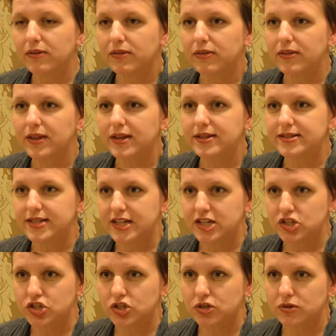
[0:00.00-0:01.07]
these
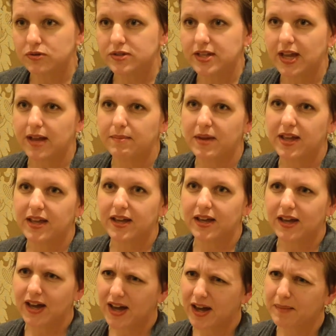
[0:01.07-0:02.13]
issues and make it
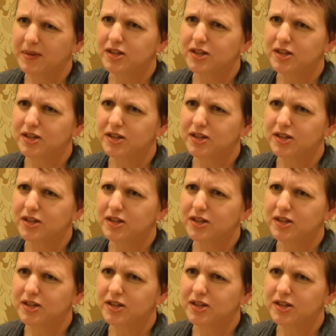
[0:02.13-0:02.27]
common